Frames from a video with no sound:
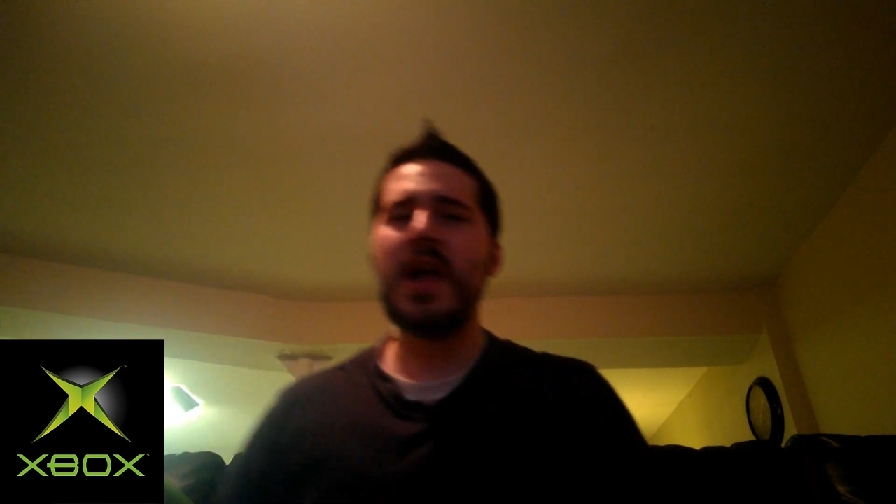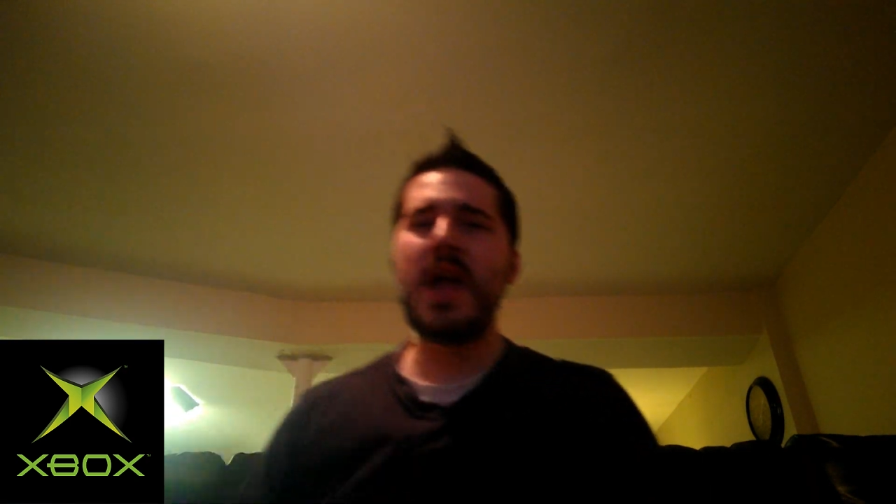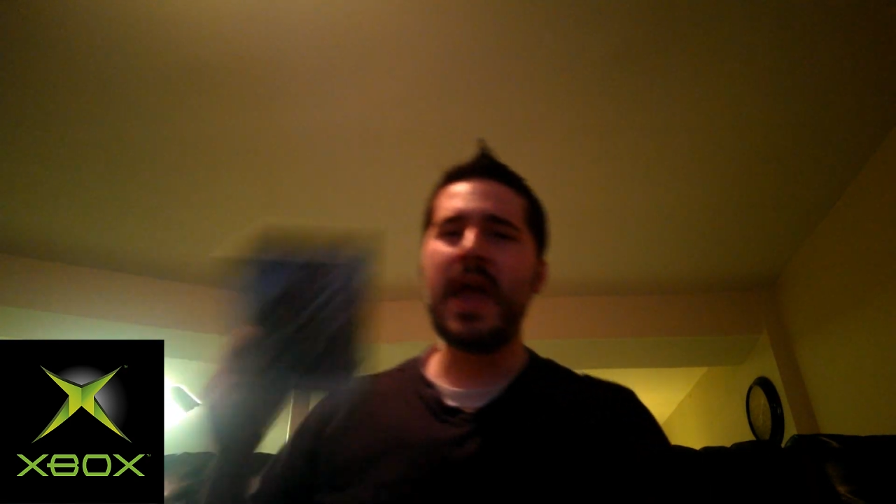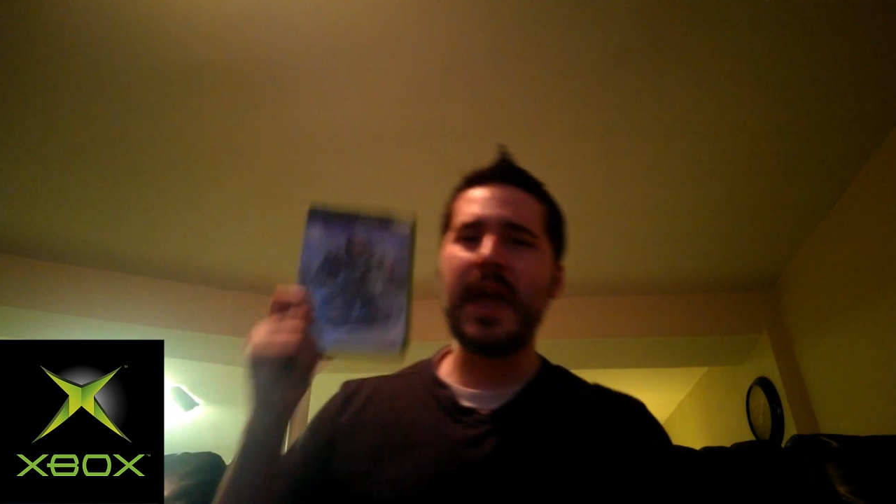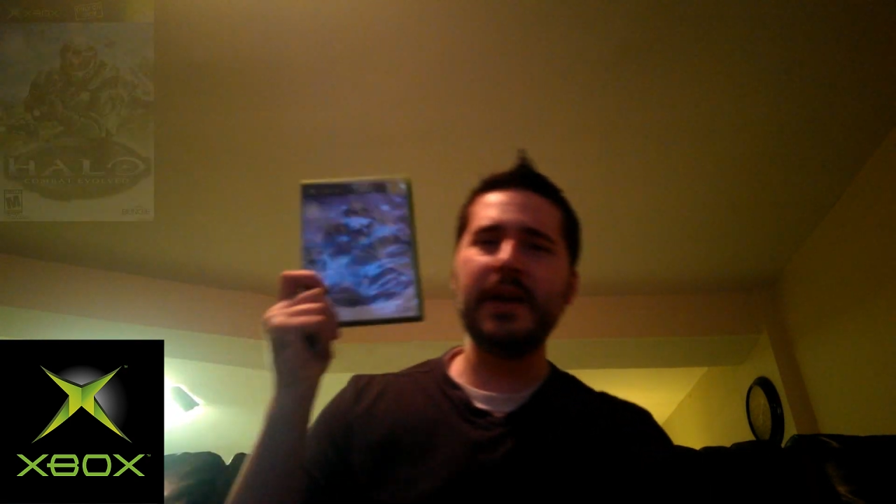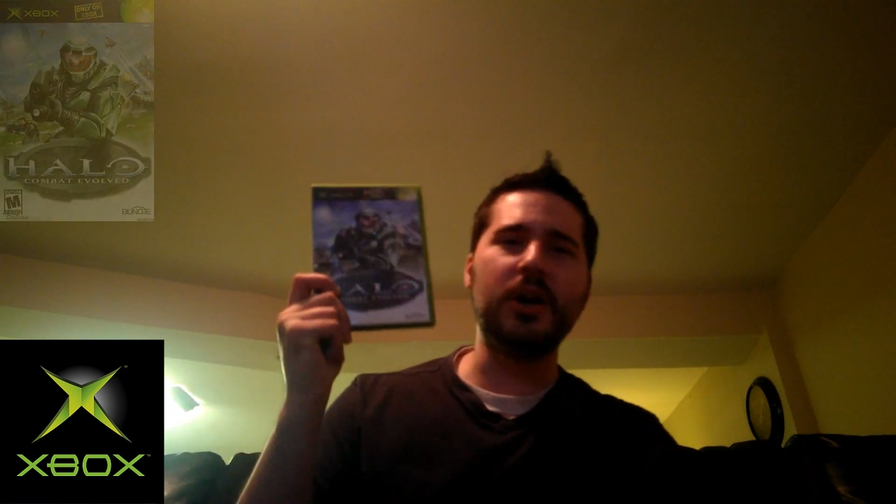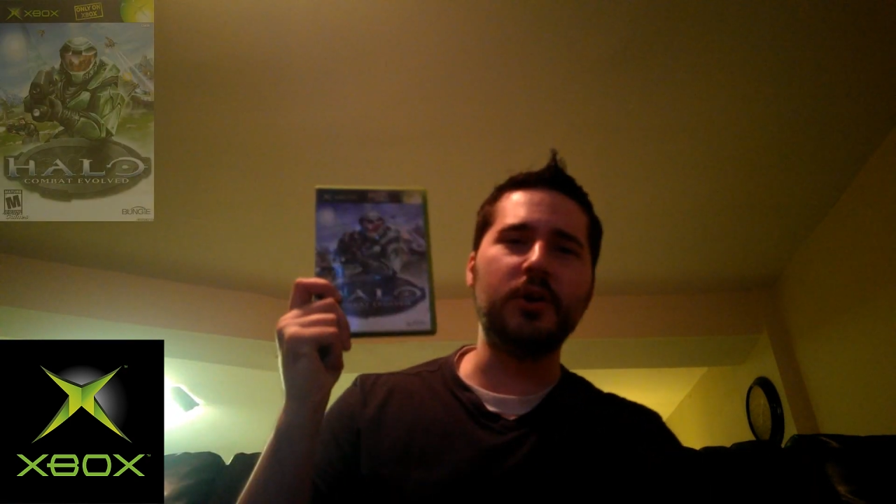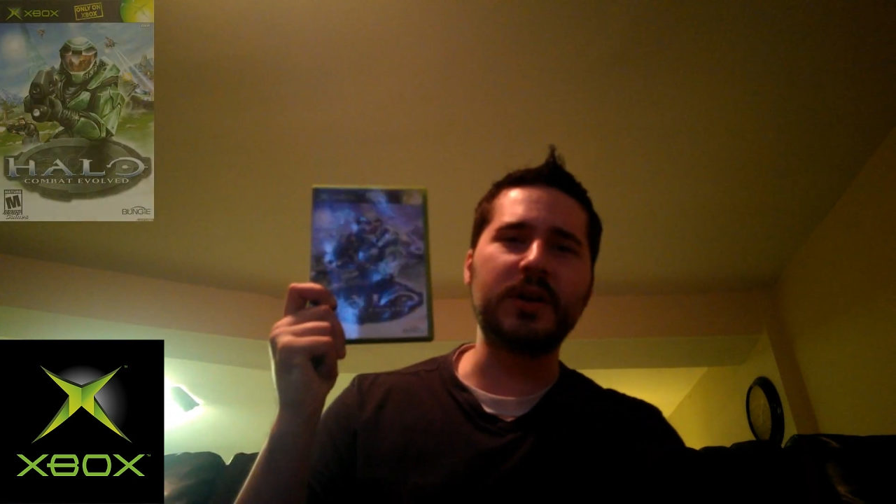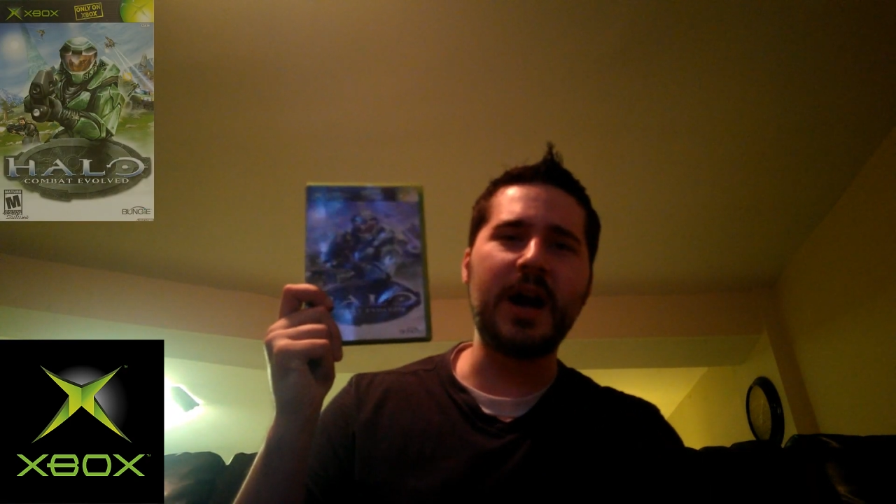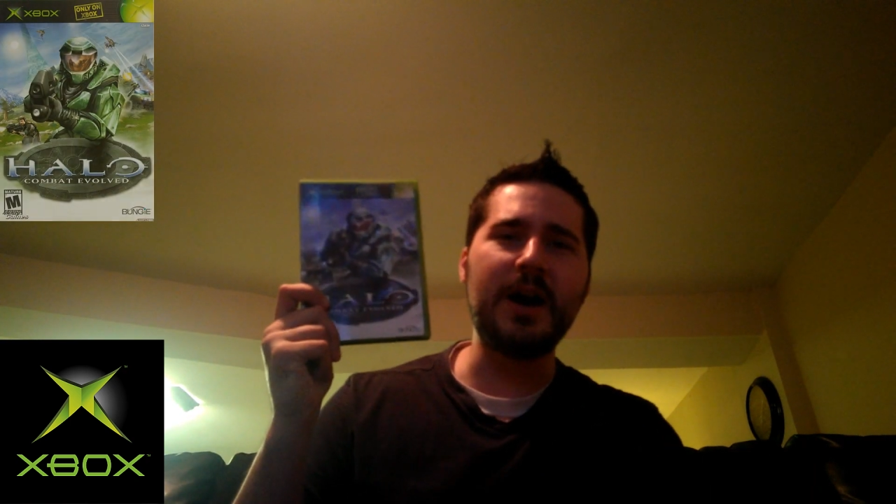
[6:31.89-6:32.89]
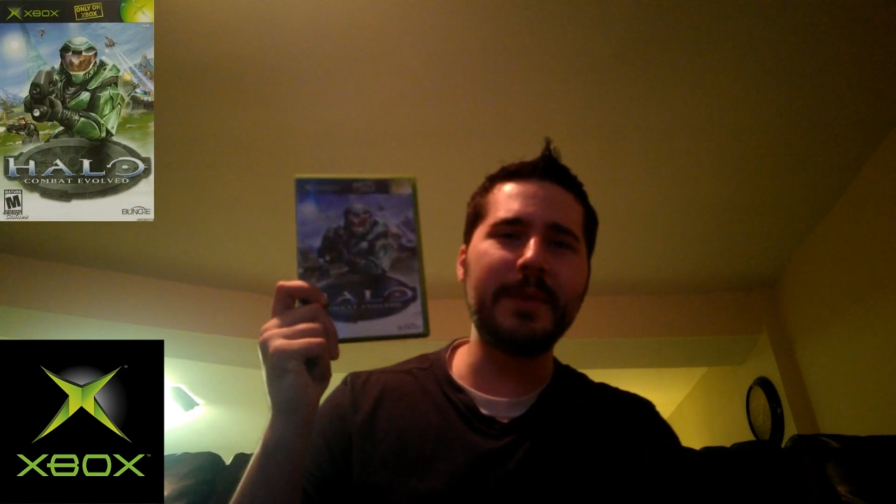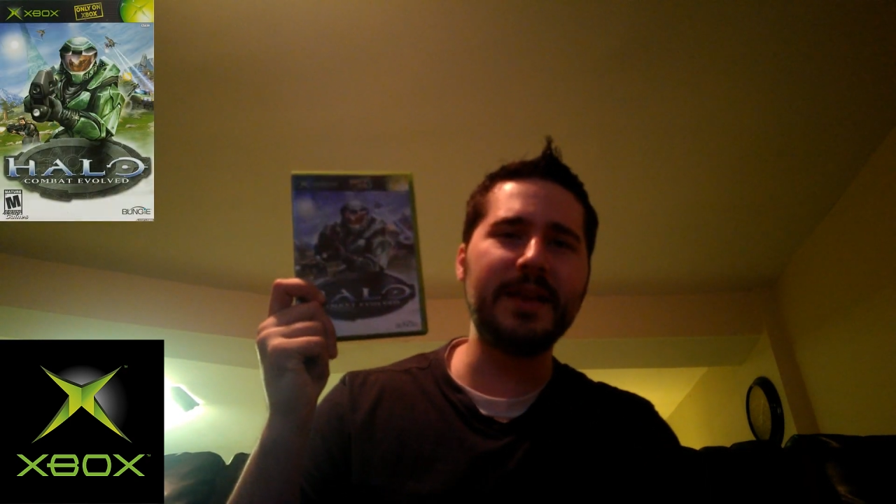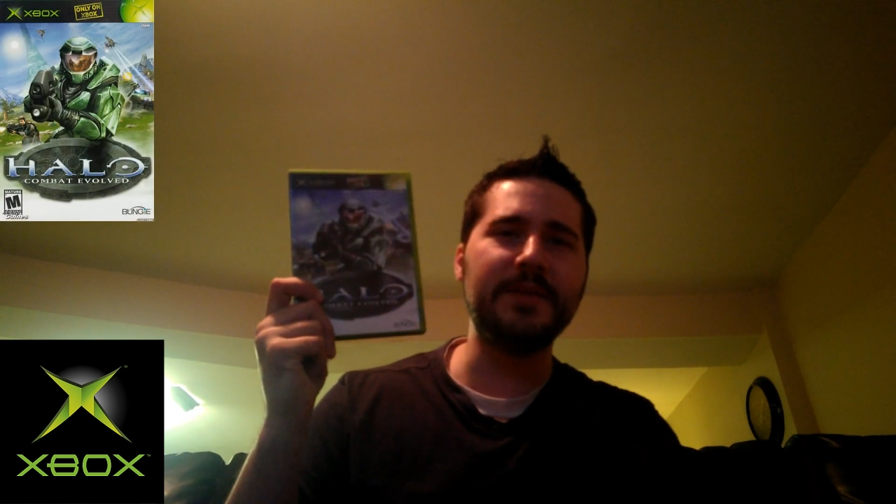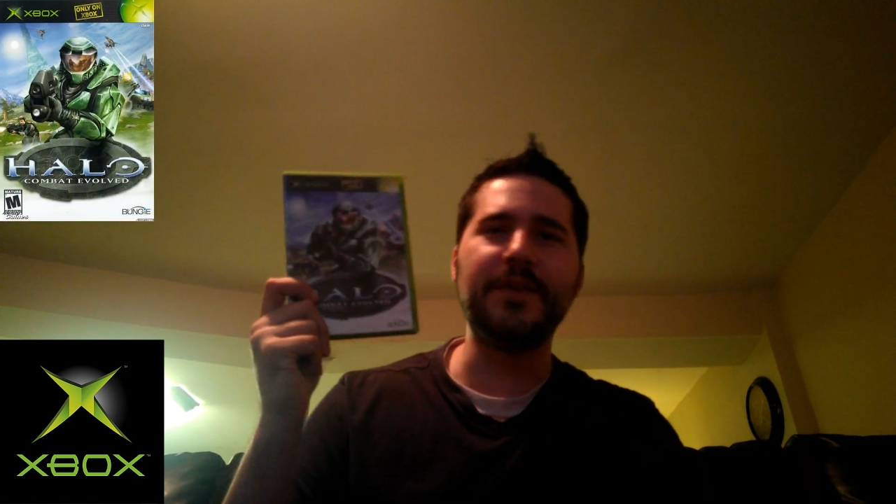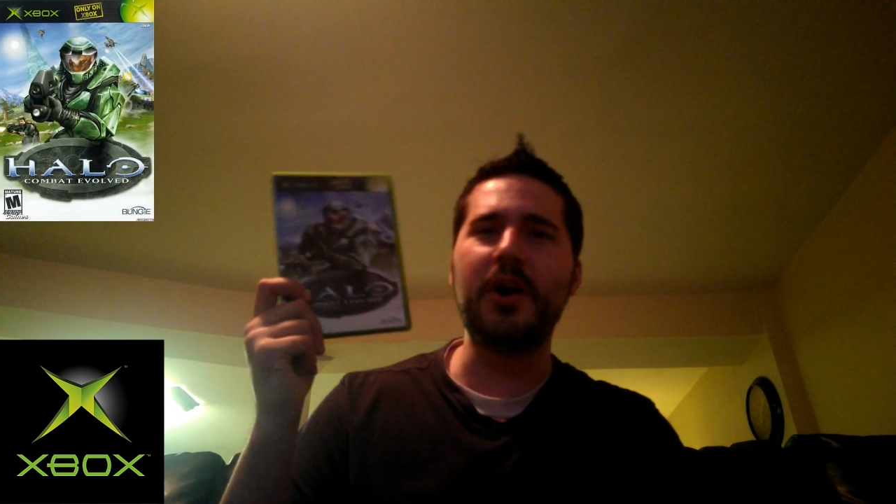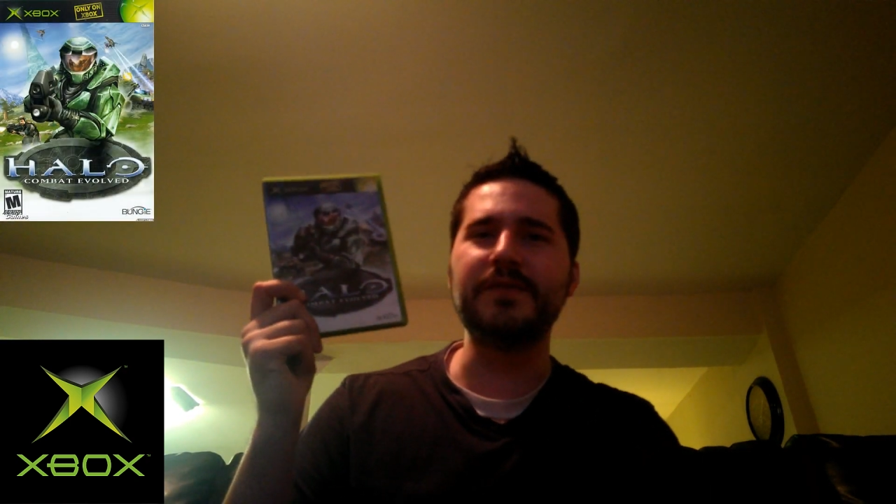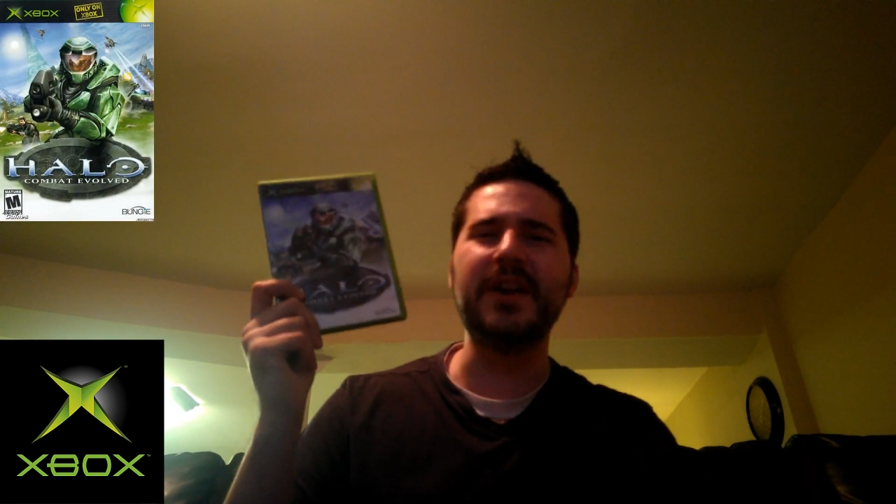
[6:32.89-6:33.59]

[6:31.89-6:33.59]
Halo Combat Evolved.